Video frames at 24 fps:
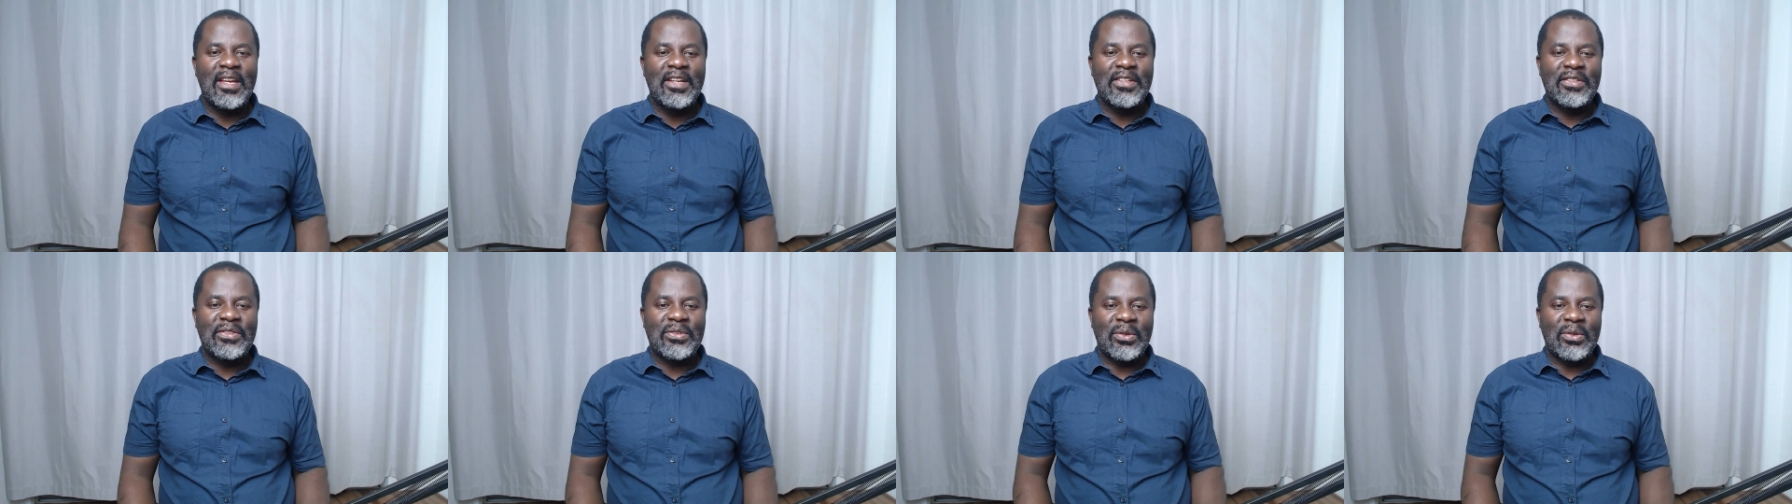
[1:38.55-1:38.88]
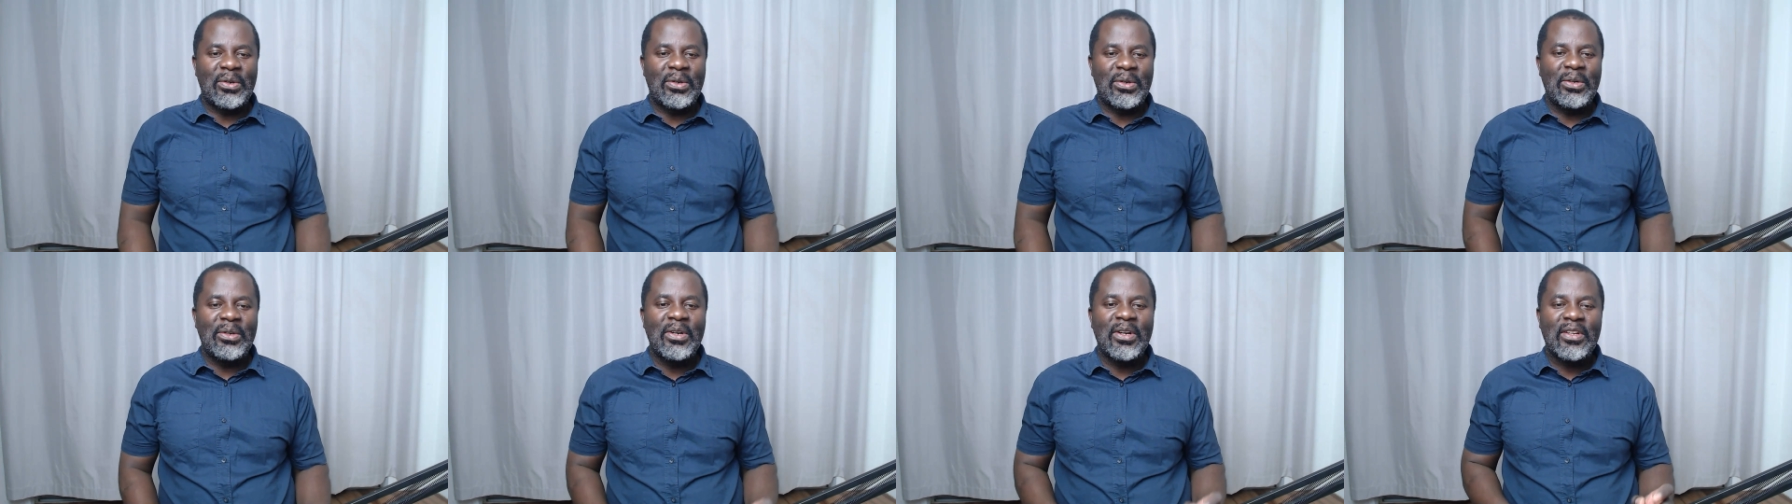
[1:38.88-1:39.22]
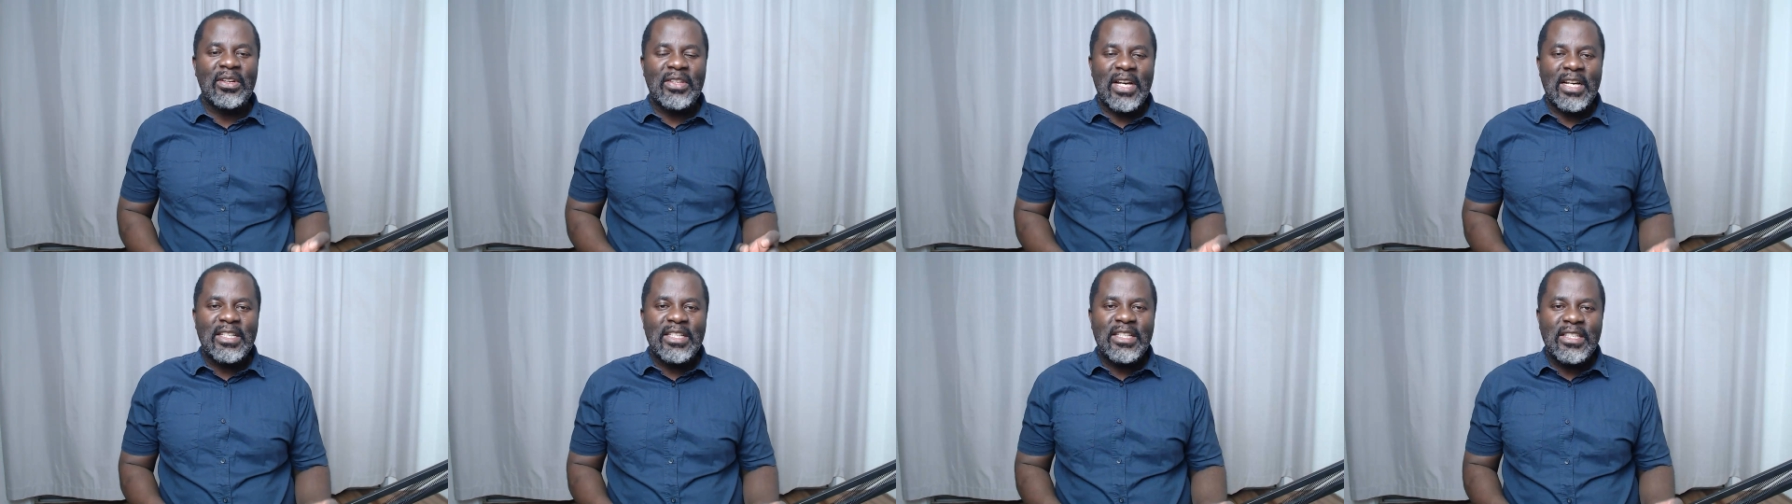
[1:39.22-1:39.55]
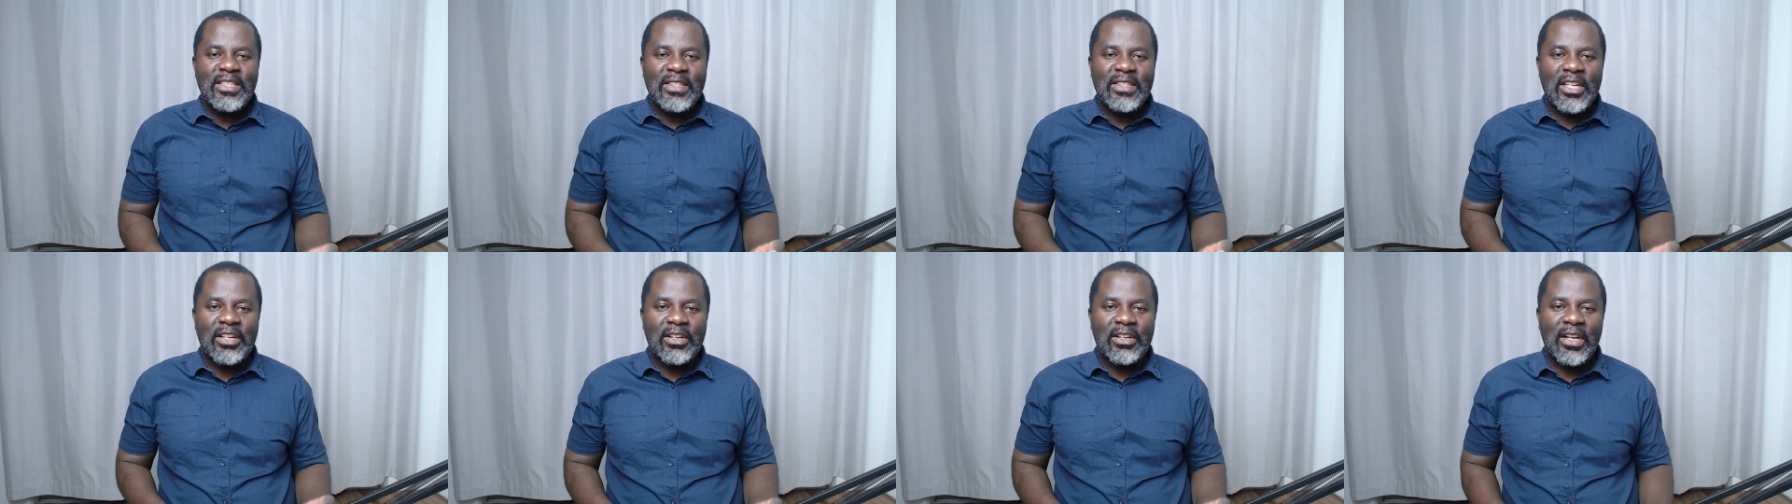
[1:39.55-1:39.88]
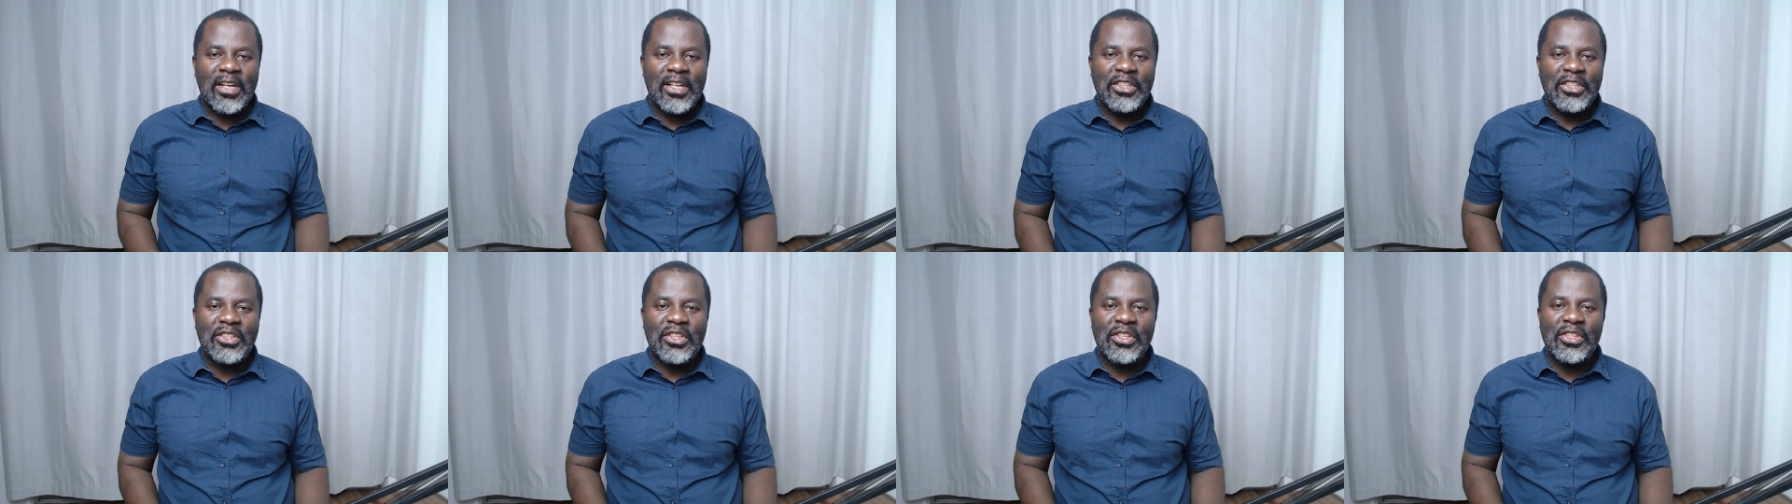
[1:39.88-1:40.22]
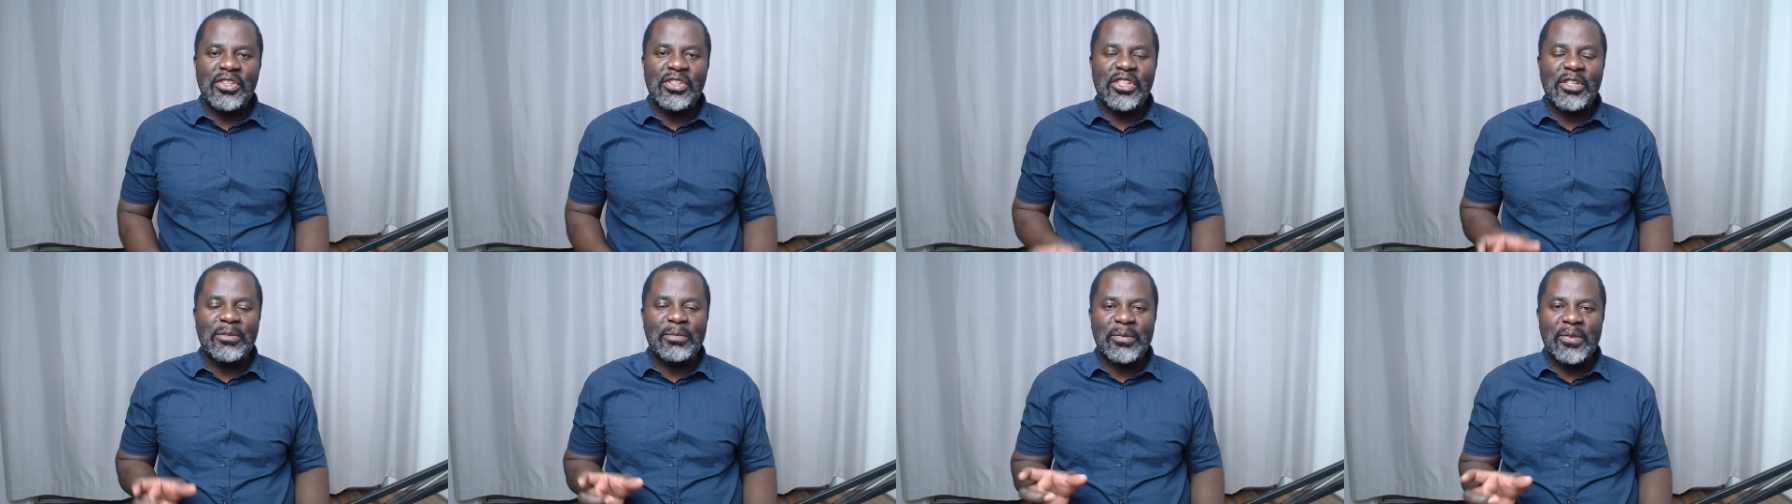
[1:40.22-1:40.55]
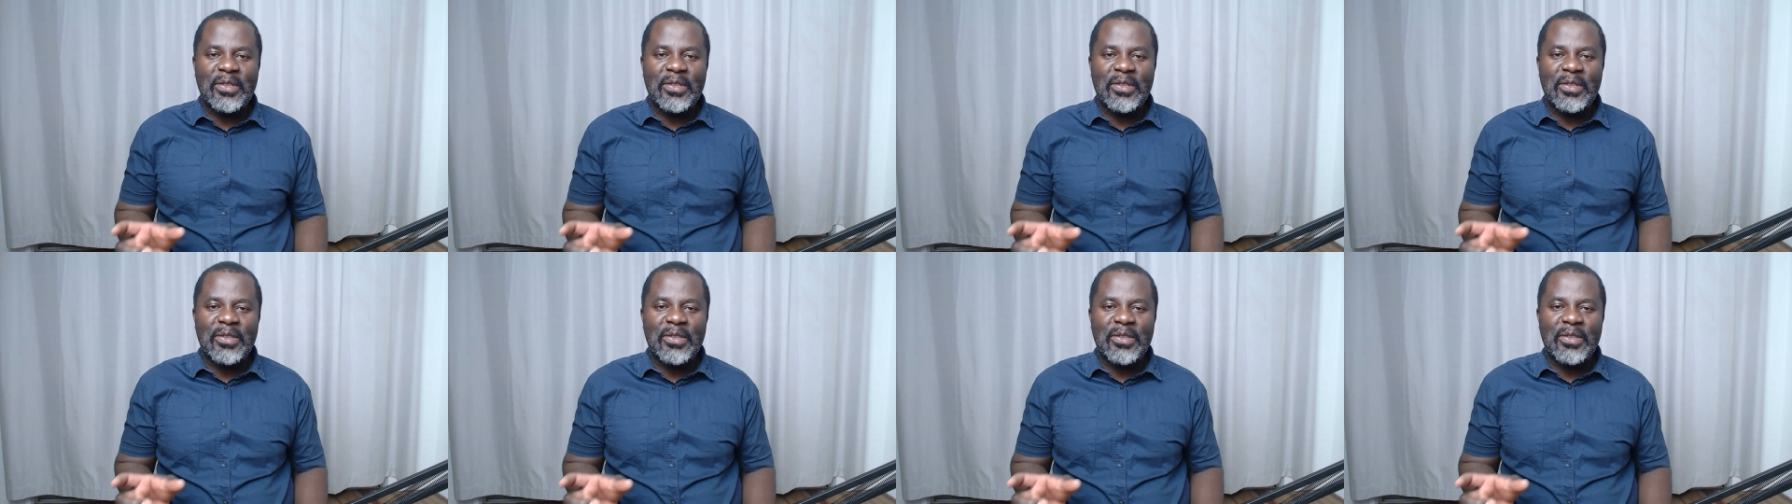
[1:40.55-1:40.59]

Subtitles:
So that is the relationship